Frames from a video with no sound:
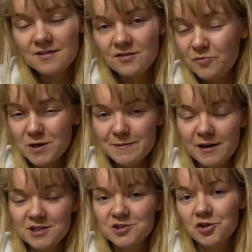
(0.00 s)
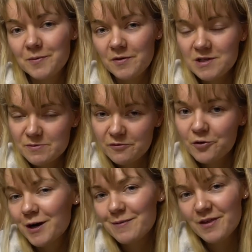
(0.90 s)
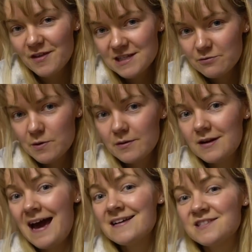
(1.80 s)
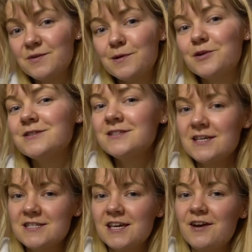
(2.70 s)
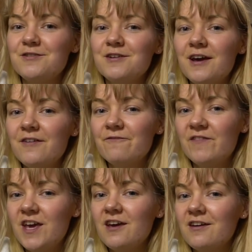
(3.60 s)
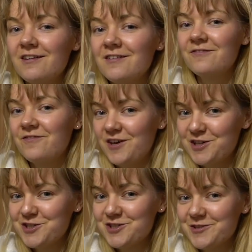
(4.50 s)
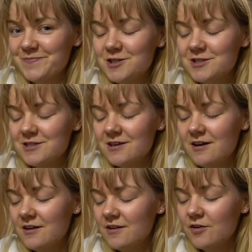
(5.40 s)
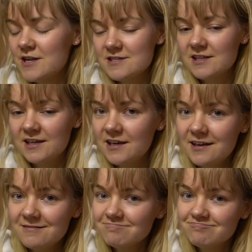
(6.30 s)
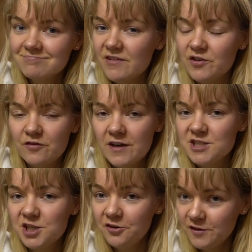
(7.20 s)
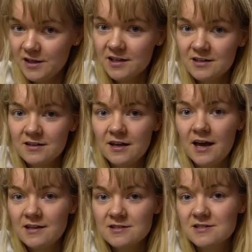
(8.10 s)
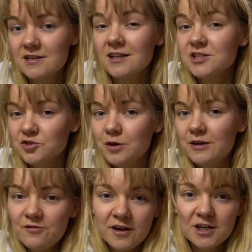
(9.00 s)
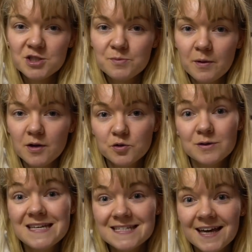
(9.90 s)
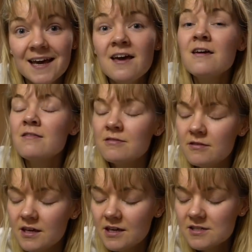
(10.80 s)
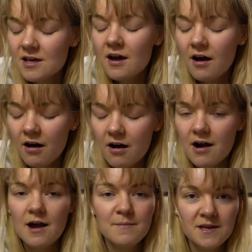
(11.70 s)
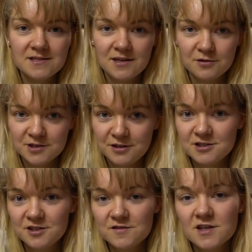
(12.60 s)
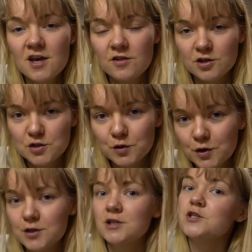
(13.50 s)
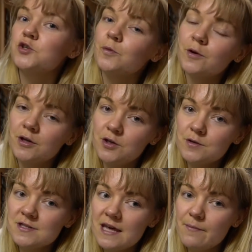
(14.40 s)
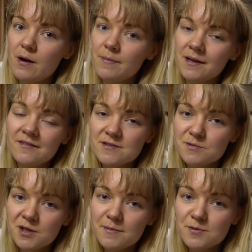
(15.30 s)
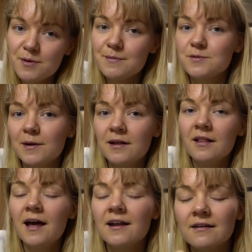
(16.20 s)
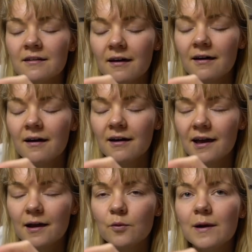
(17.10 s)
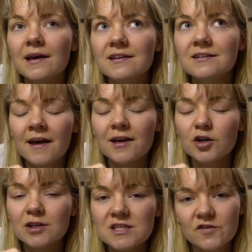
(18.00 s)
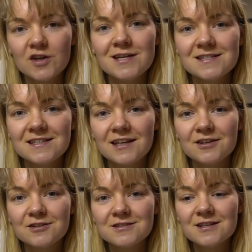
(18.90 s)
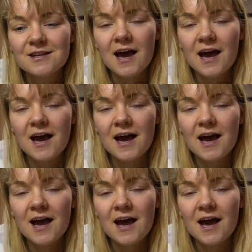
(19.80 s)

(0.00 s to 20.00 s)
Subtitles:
You've possibly heard us talk about these before, but the other day when we were in Asda we got discount bake fish, which honestly, if you're veggie or vegan and still enjoy fish but don't eat it, these are amazing alternatives. They're so good, so we're going to use them up and have some chips with them as well, and I can't wait. Thank goodness for easy dinners.